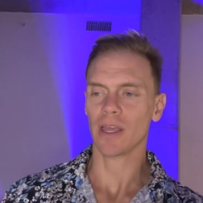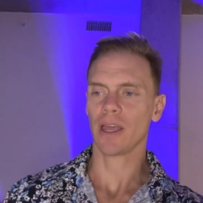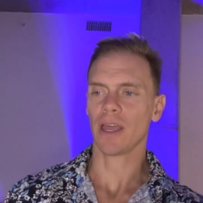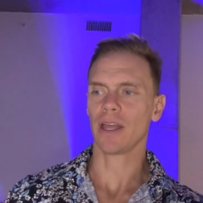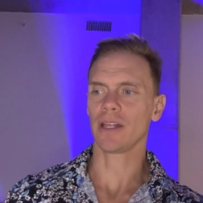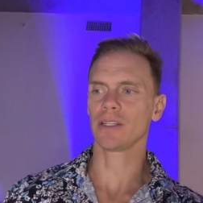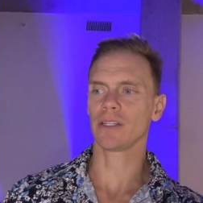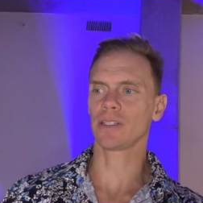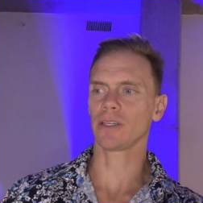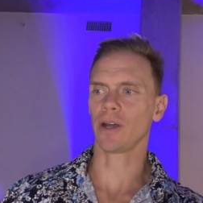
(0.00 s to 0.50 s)

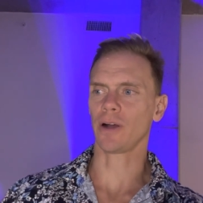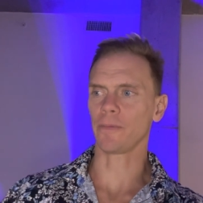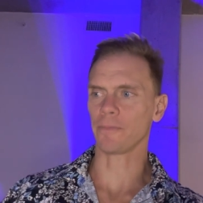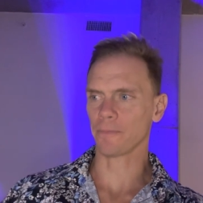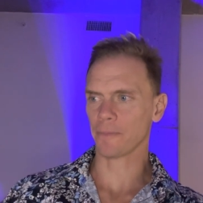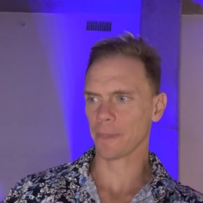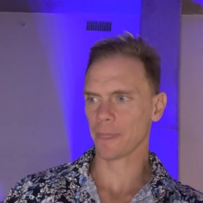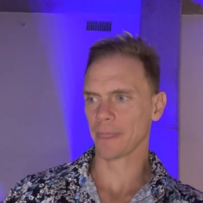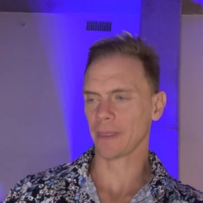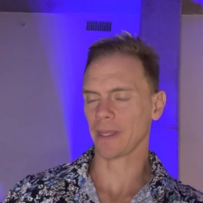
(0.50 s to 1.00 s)
And
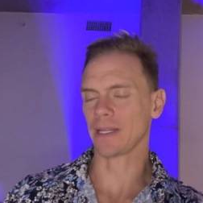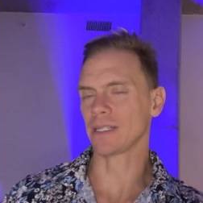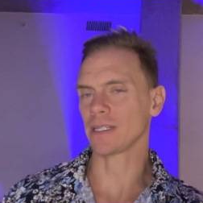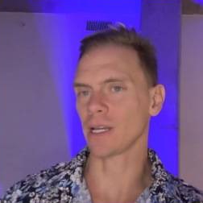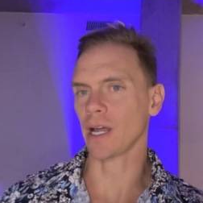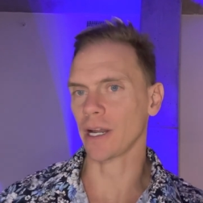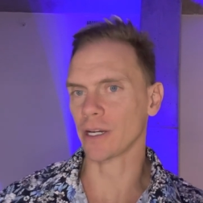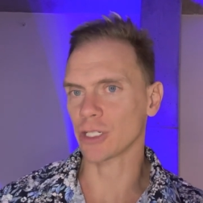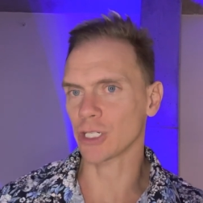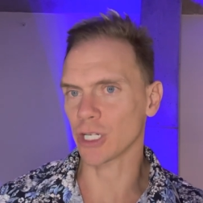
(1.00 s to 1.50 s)
so it's
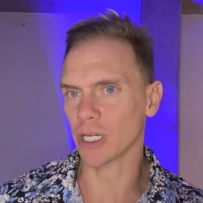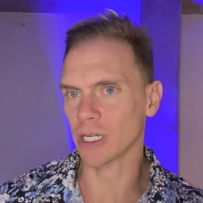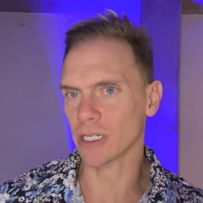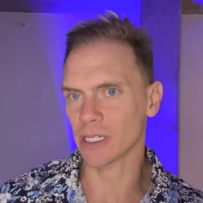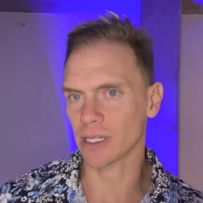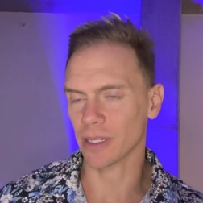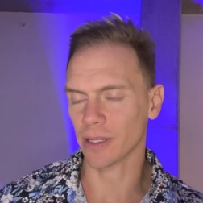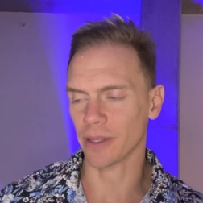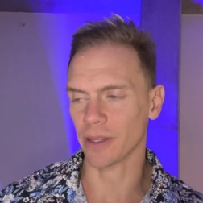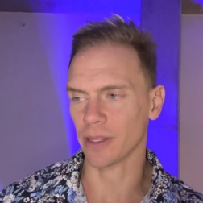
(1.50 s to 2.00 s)
not
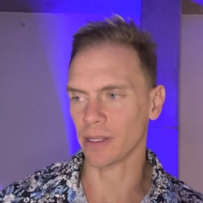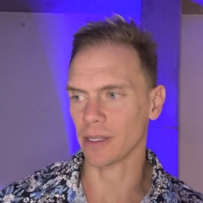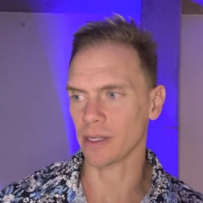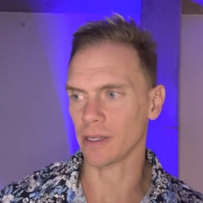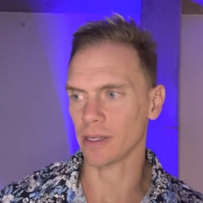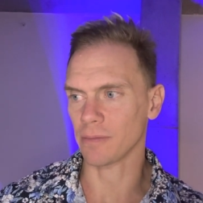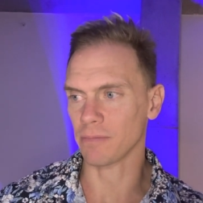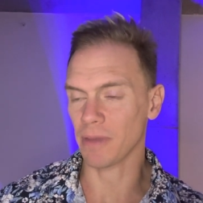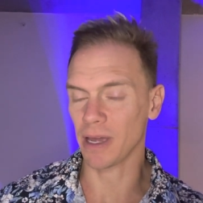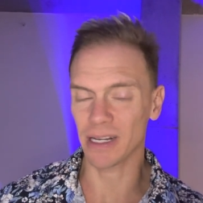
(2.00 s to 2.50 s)
just
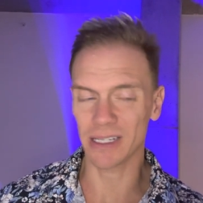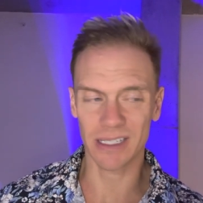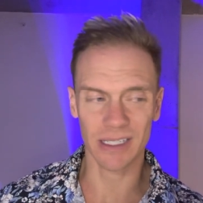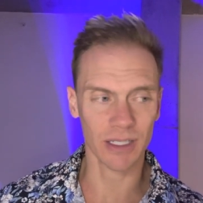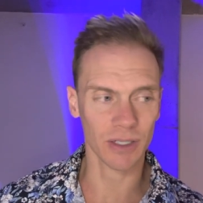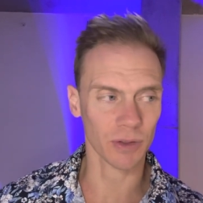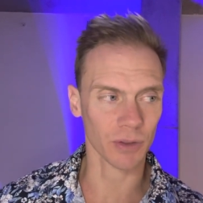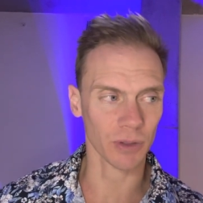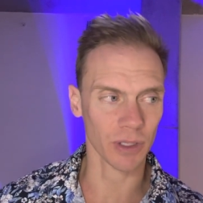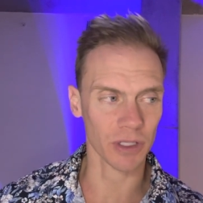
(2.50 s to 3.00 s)
the
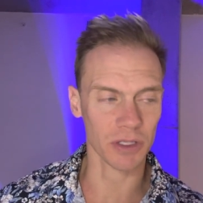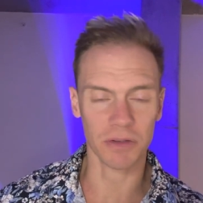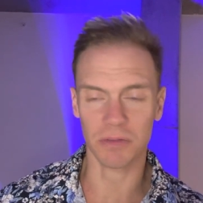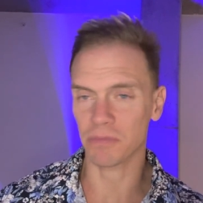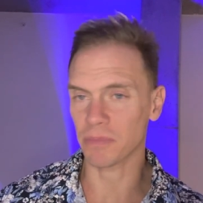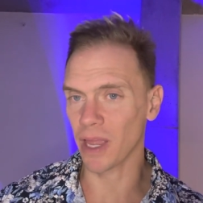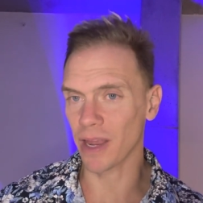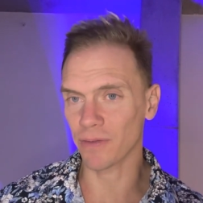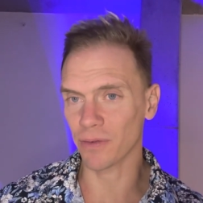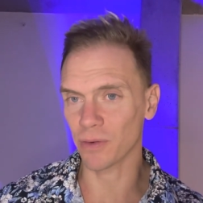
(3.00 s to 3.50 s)
medicine or else
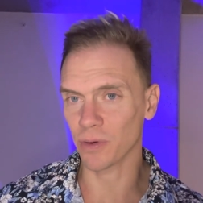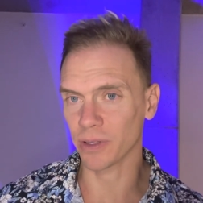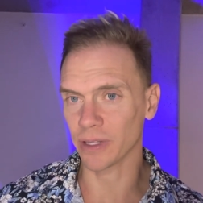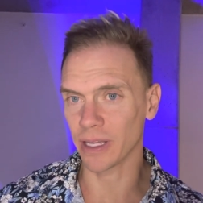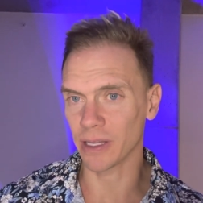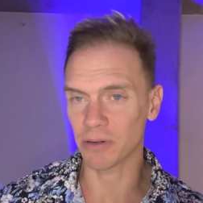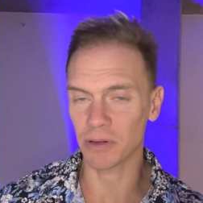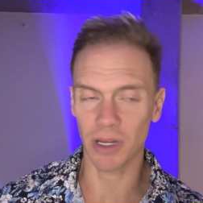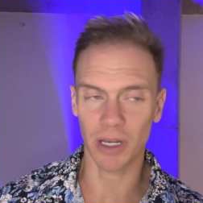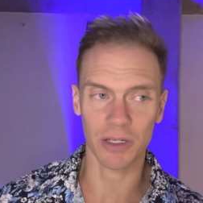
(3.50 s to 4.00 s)
everyone
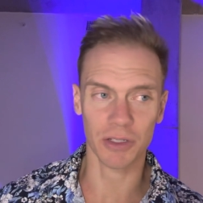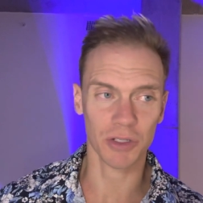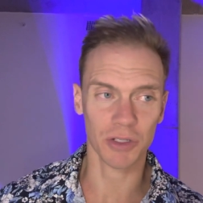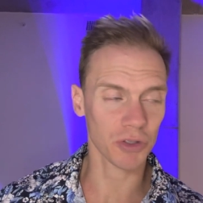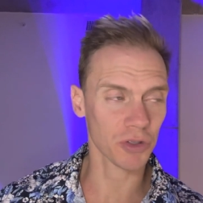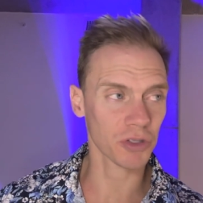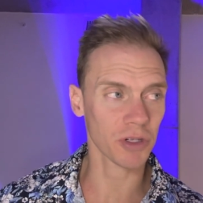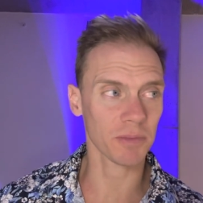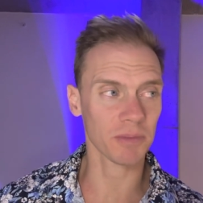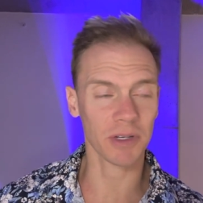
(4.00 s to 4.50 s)
that had
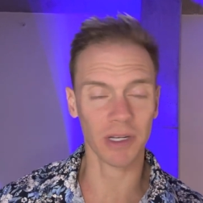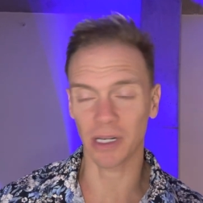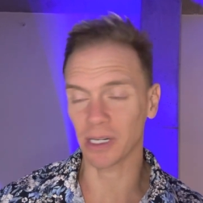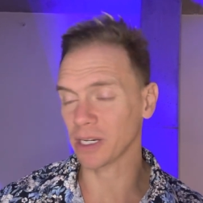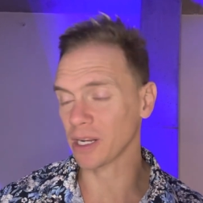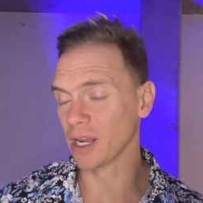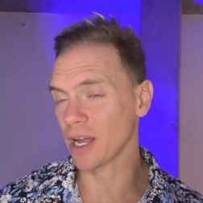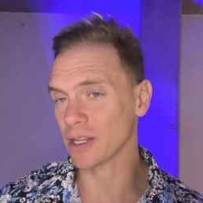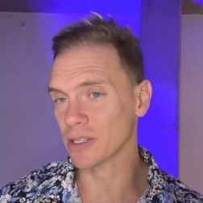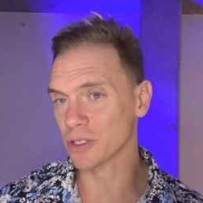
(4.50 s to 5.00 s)
stripped at a
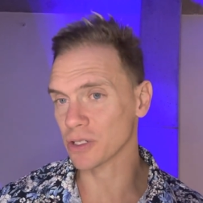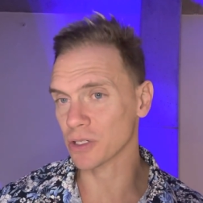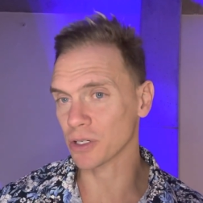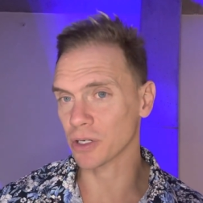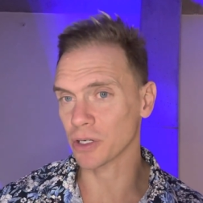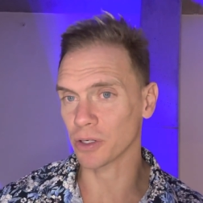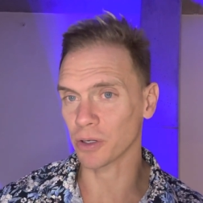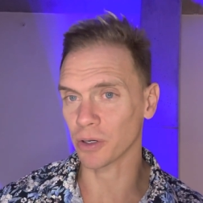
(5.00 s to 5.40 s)
concert